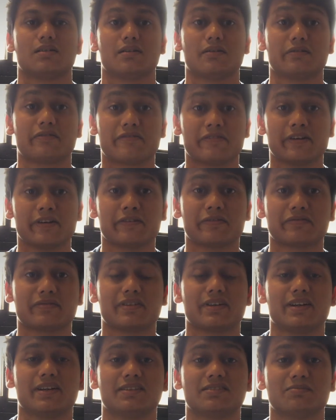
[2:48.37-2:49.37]
The fifth
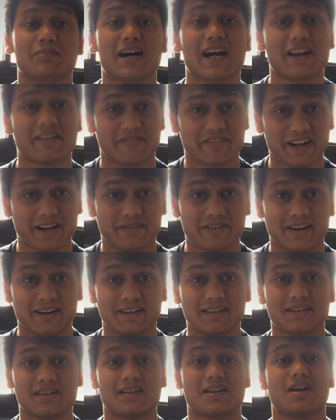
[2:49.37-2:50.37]
is my favorite,
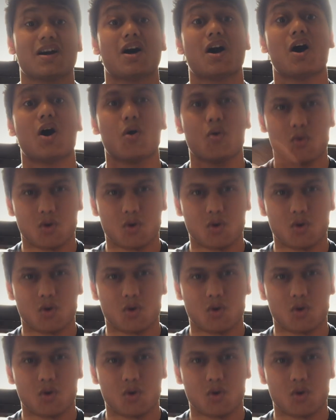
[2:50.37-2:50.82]
a